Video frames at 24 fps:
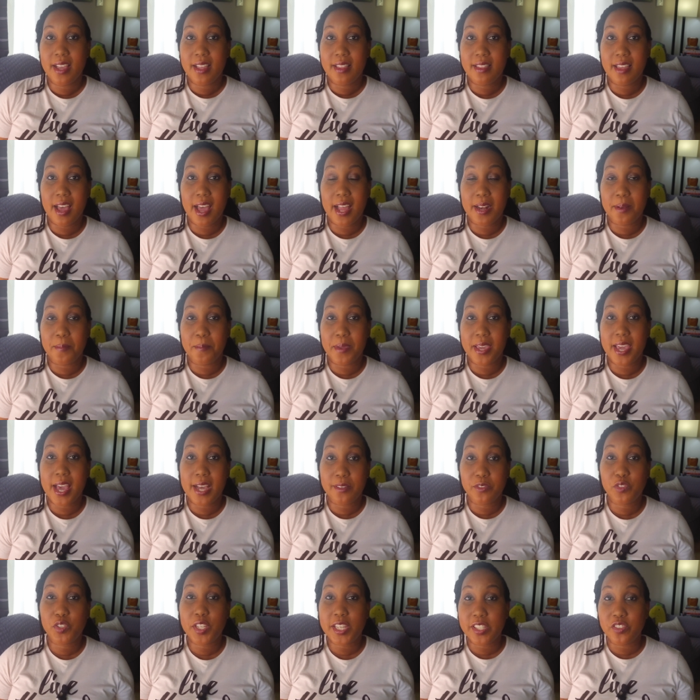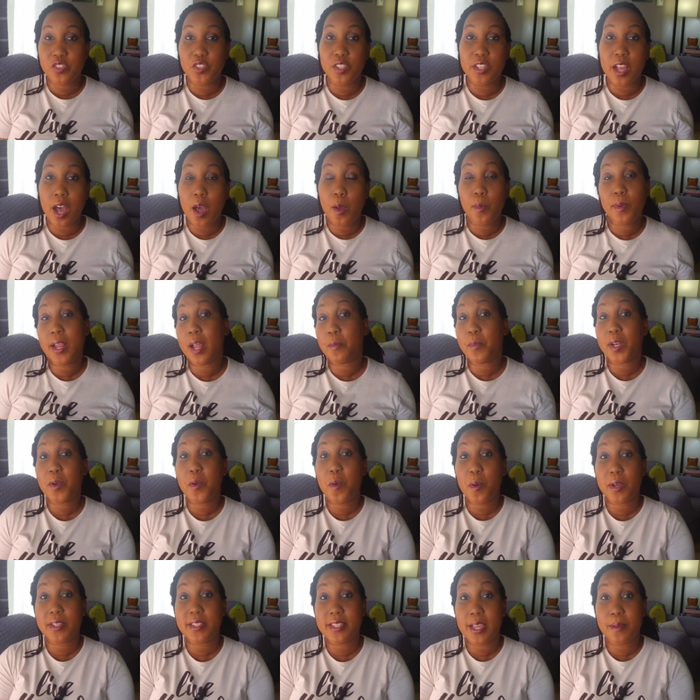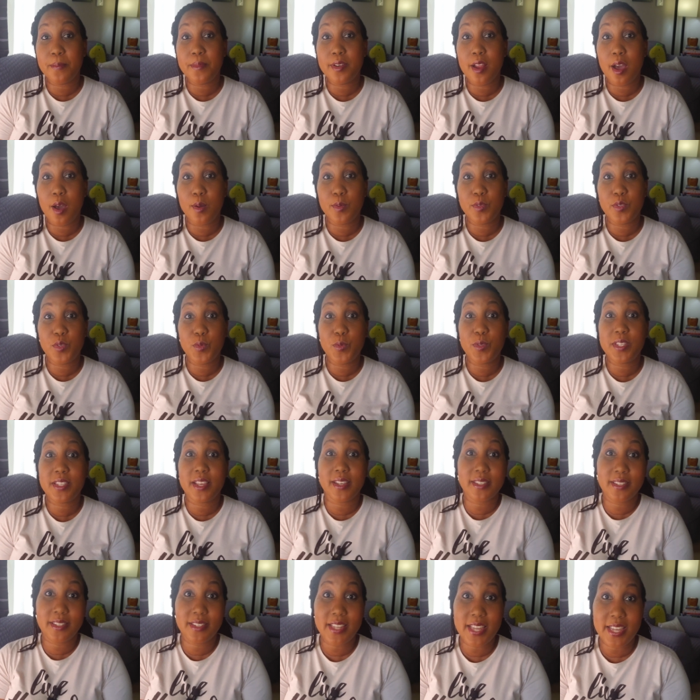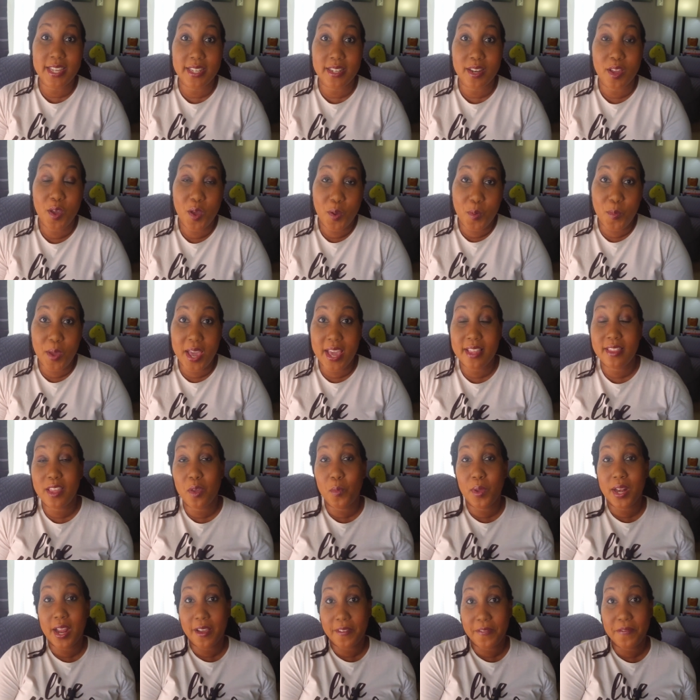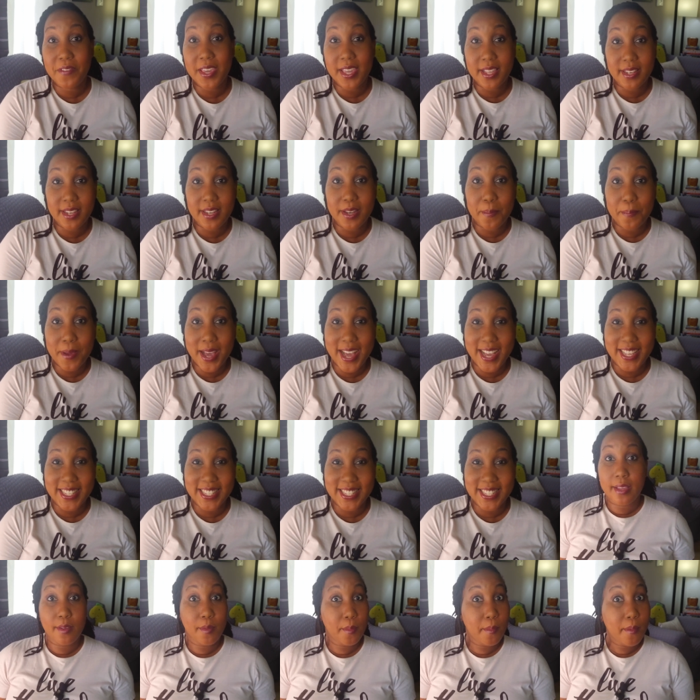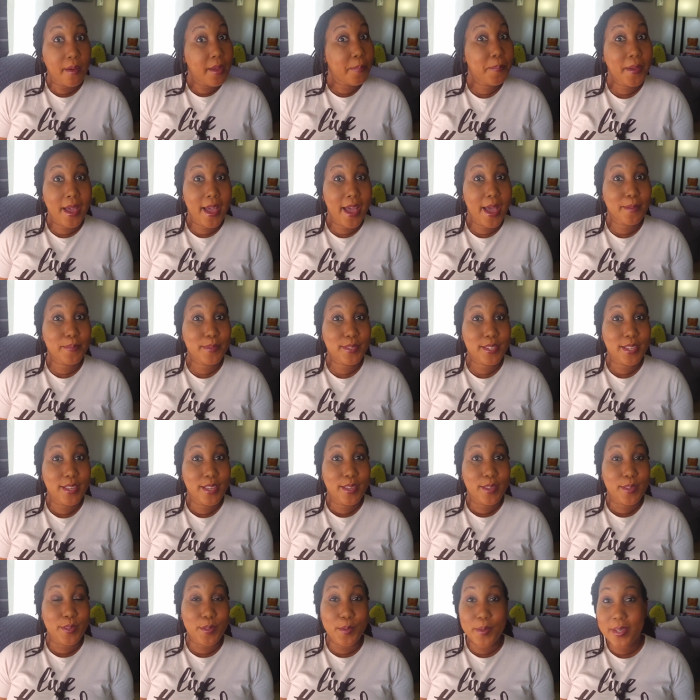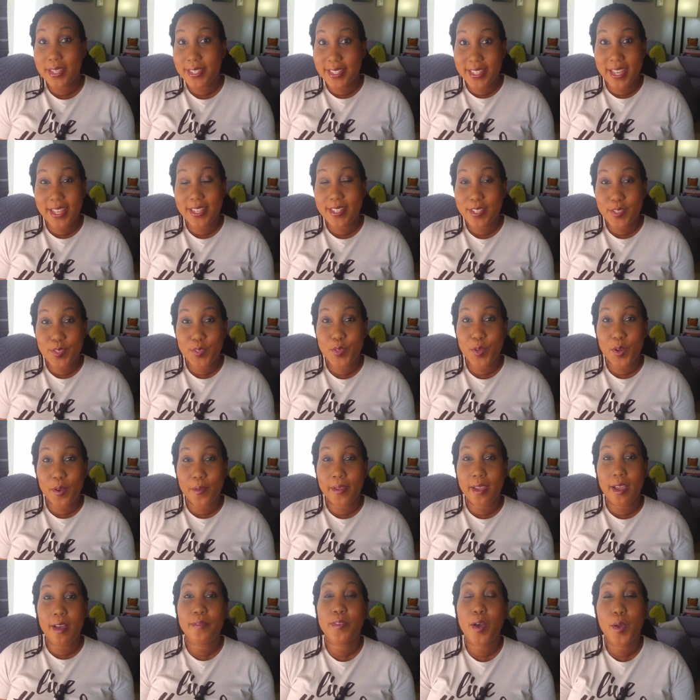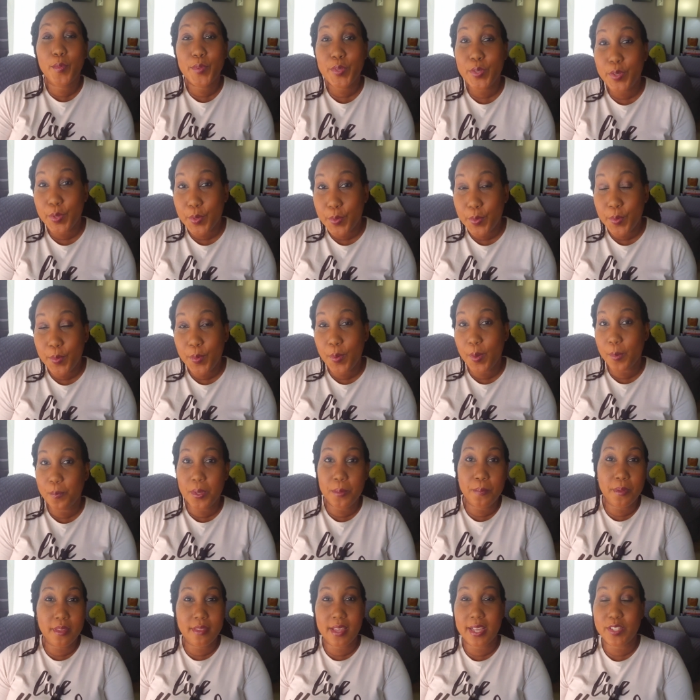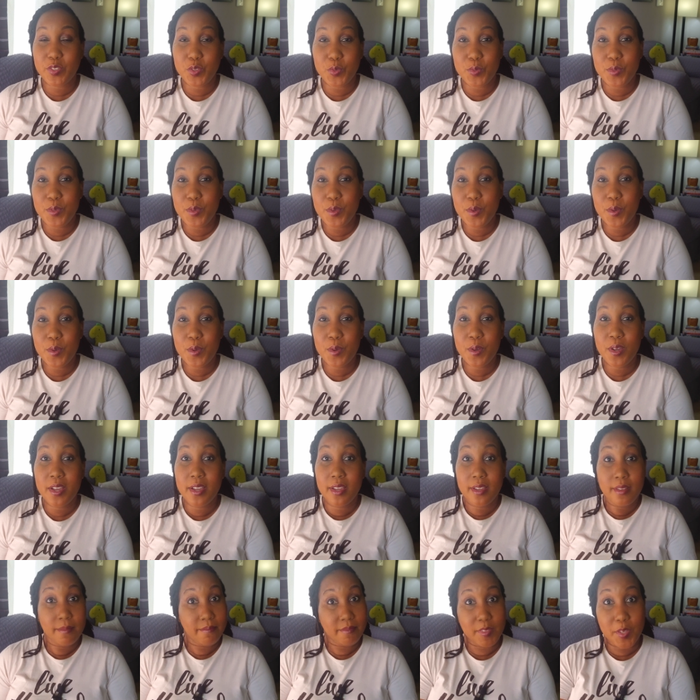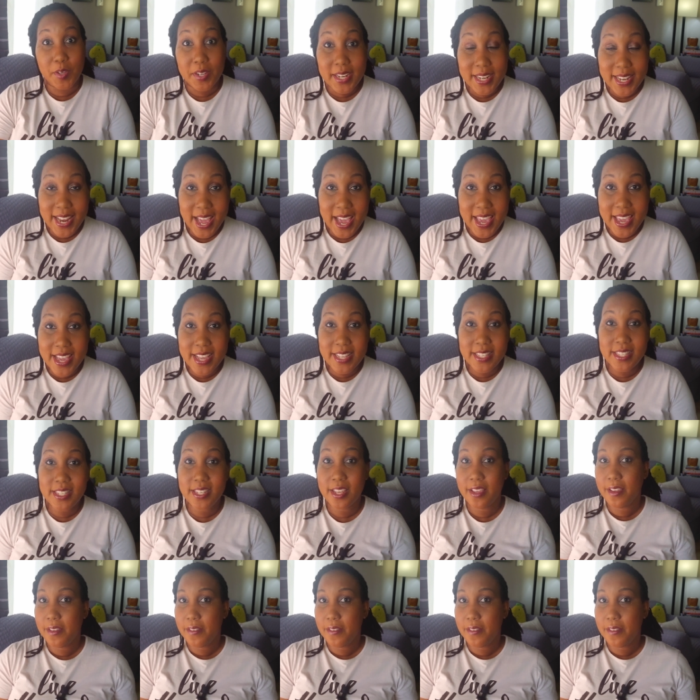that may have changed now that would cause them now to succeed where they would have failed in the past? Or perhaps you can tell the story of how you or people that you know, your clients,